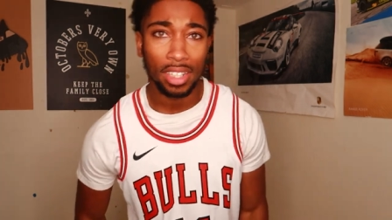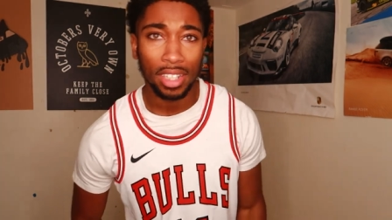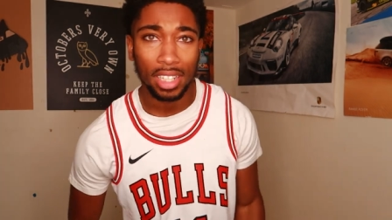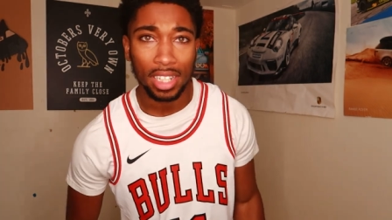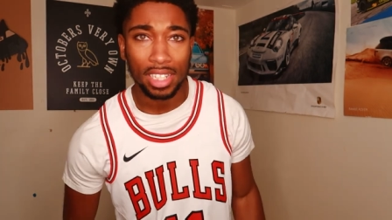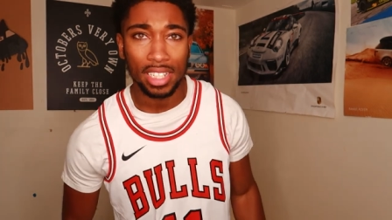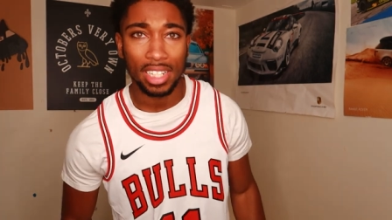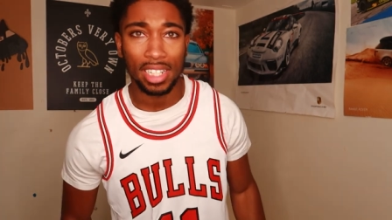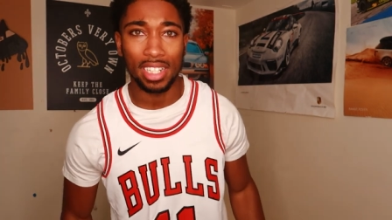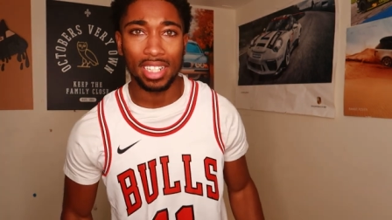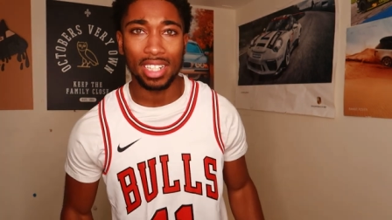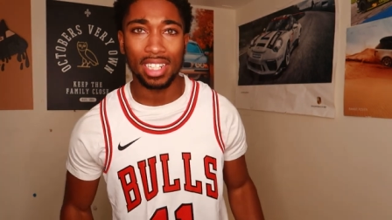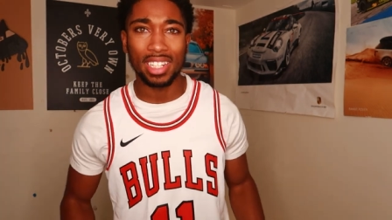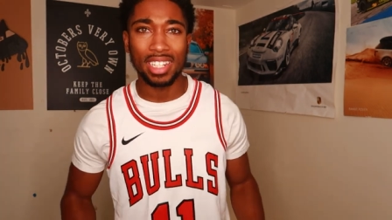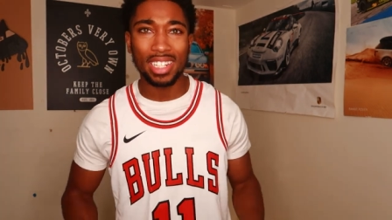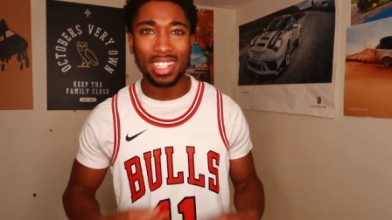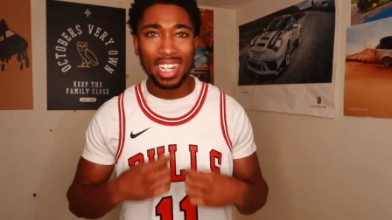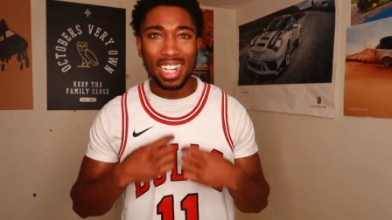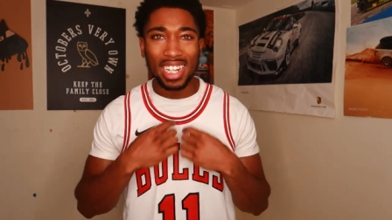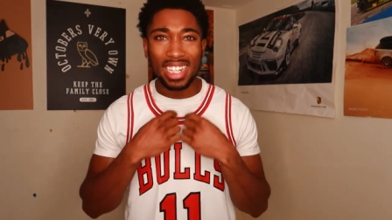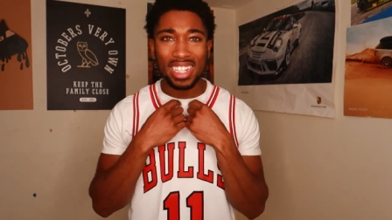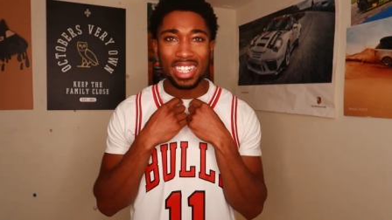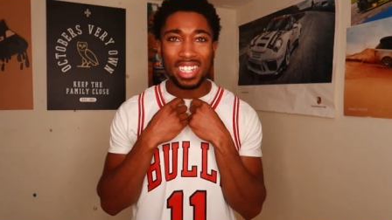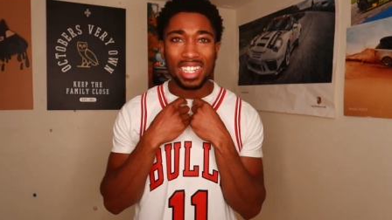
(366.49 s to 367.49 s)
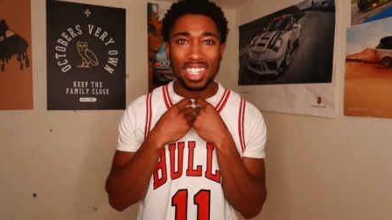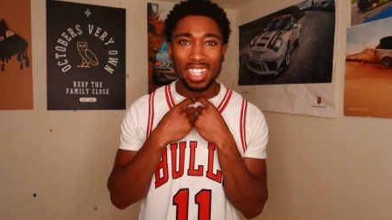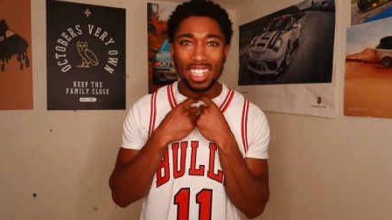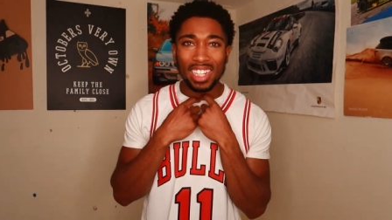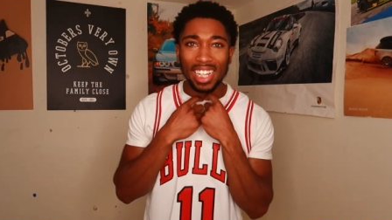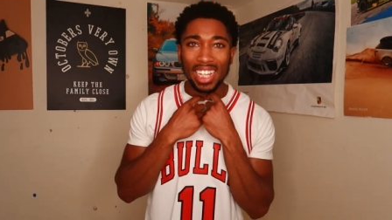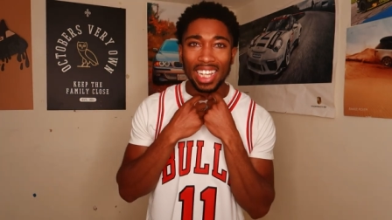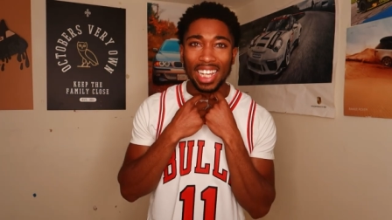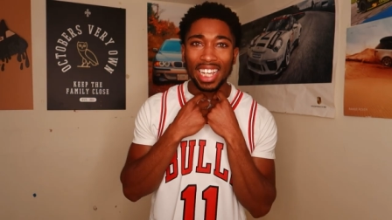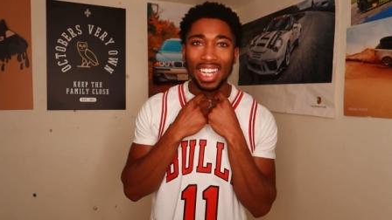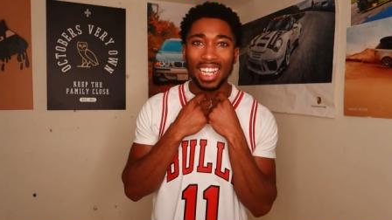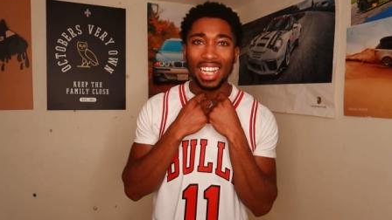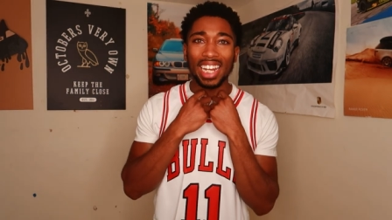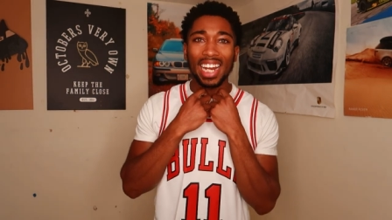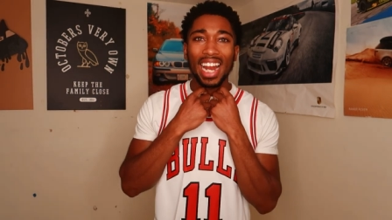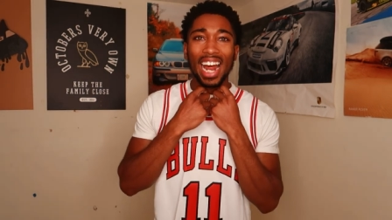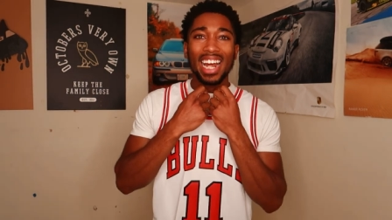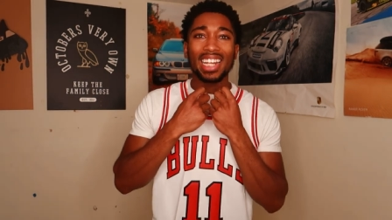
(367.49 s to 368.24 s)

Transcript: because it's it's still like it, it,